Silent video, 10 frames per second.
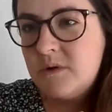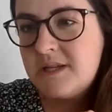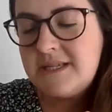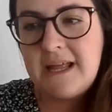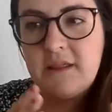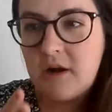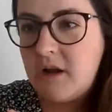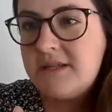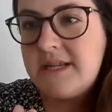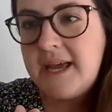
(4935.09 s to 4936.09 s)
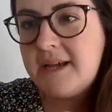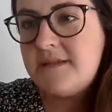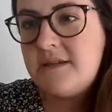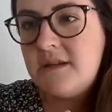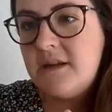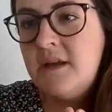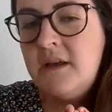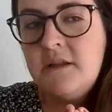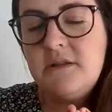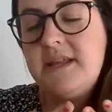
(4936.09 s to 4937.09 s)
understand the context and
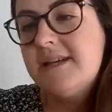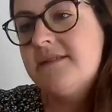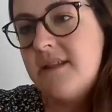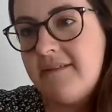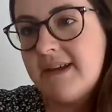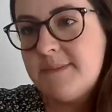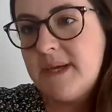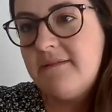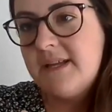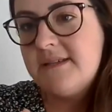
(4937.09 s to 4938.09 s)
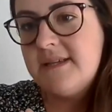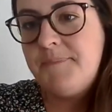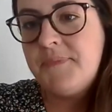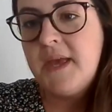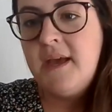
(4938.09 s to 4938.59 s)
the things that they're experiencing.